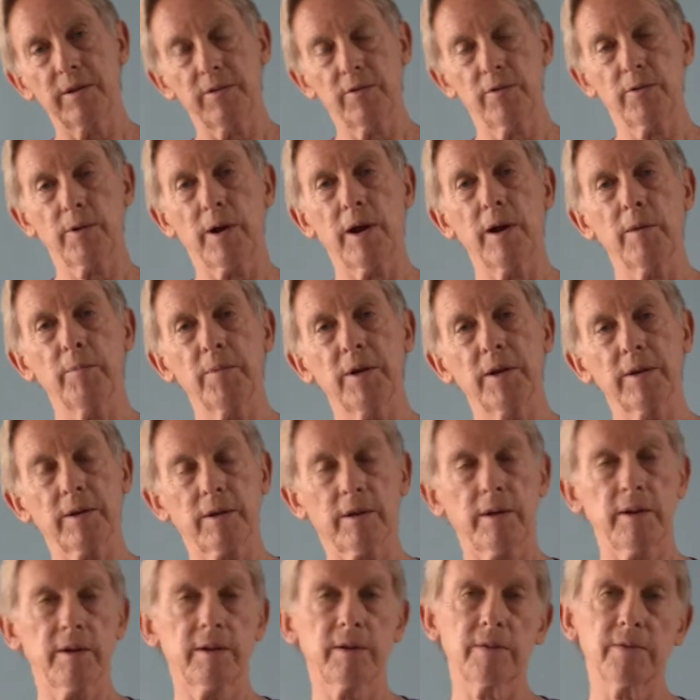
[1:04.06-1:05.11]
drama
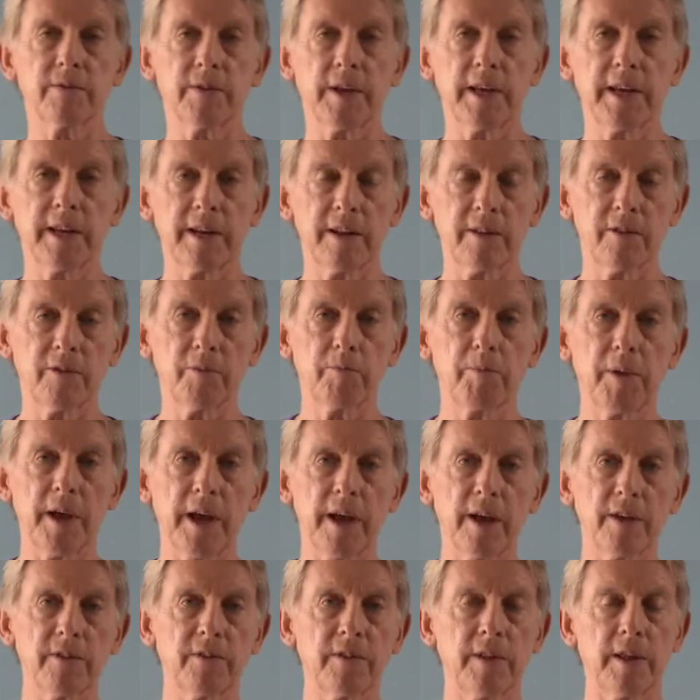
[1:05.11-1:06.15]
kind of at its
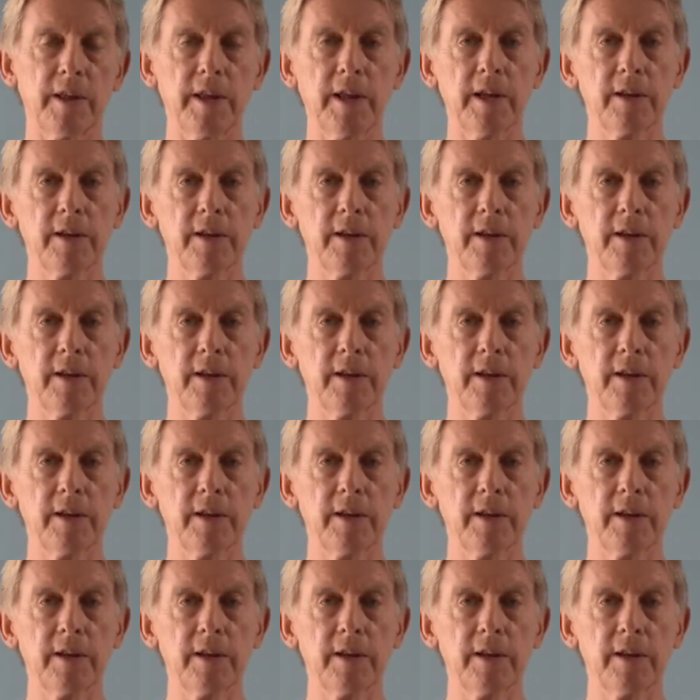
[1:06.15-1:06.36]
best.